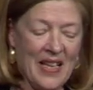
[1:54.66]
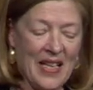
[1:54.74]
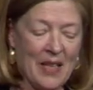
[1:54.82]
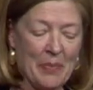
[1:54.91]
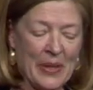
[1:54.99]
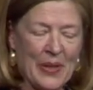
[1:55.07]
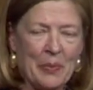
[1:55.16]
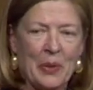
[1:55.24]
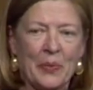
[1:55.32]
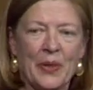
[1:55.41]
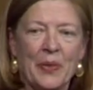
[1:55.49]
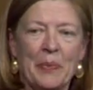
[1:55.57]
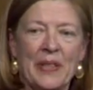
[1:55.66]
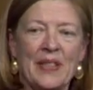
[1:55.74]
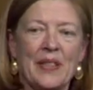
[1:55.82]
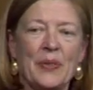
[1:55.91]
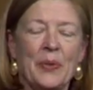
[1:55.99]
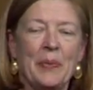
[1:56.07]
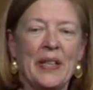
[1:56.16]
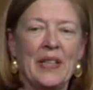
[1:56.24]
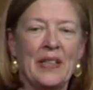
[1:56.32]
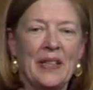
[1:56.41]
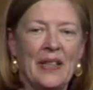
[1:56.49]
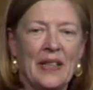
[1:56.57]
And Bill's been with me since we
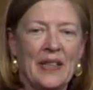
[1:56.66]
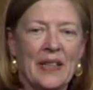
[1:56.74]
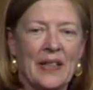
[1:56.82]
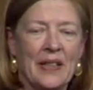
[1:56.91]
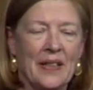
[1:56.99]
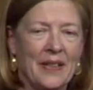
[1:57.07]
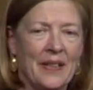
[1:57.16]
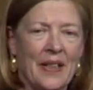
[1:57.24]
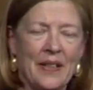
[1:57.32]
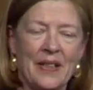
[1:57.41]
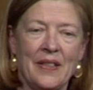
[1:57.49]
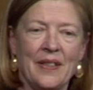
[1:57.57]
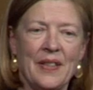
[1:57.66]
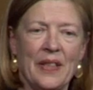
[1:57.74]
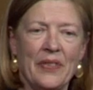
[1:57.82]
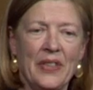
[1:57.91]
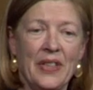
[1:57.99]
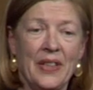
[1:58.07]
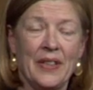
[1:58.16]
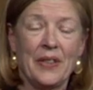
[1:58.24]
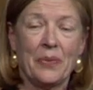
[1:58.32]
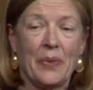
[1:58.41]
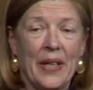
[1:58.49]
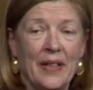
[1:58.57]
met in 1970 at
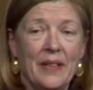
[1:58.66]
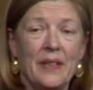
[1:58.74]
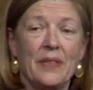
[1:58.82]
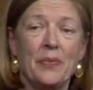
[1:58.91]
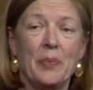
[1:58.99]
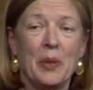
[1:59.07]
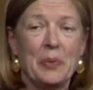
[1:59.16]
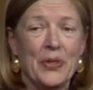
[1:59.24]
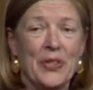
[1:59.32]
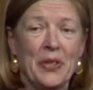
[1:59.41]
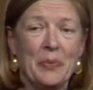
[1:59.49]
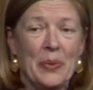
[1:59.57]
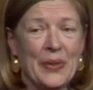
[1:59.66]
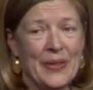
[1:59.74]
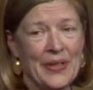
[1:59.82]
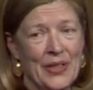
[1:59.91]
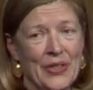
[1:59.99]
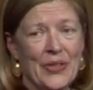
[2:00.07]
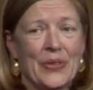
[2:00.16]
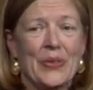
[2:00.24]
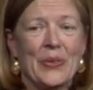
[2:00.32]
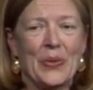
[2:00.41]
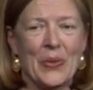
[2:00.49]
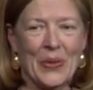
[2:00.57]
the Radcliffe Publishing
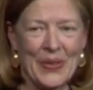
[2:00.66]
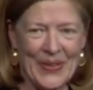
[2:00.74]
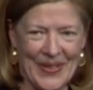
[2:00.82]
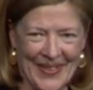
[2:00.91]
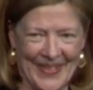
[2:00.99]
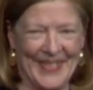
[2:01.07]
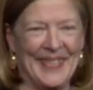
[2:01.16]
Procedures course.